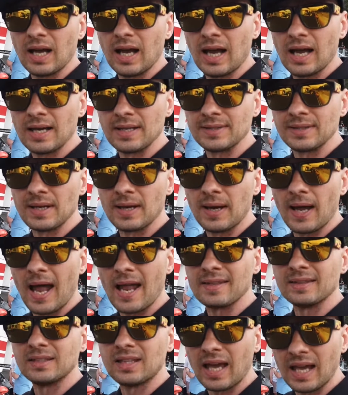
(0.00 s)

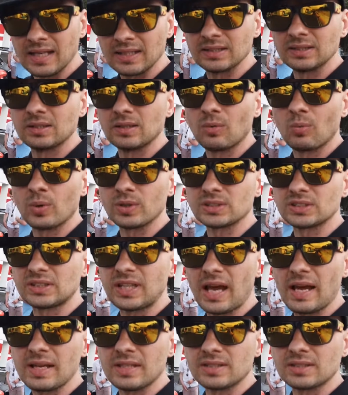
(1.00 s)
And then once
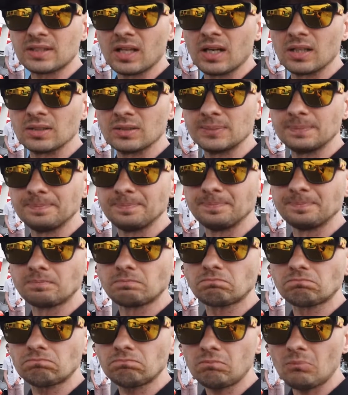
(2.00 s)
that is done,
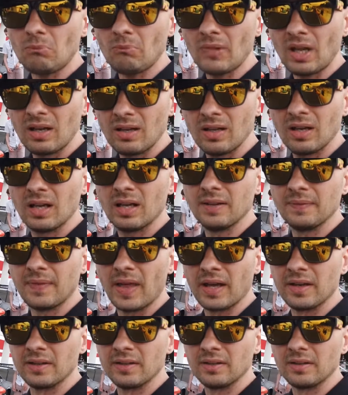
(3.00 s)

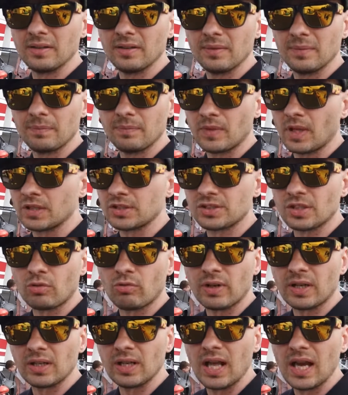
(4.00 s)
then there's a
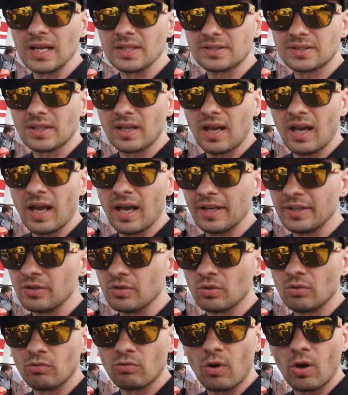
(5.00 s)
green light and
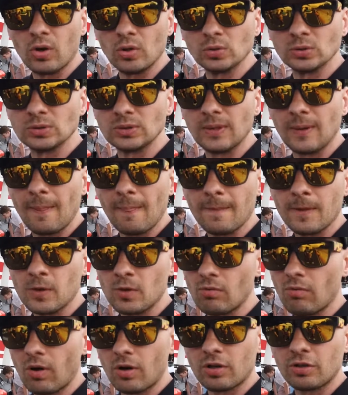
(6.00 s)
you roll, you
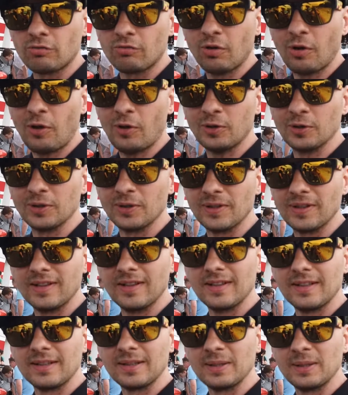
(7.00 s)
rock and roll,
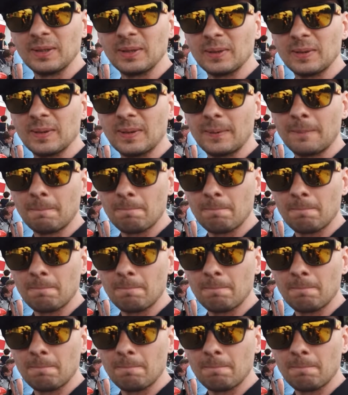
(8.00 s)
you know.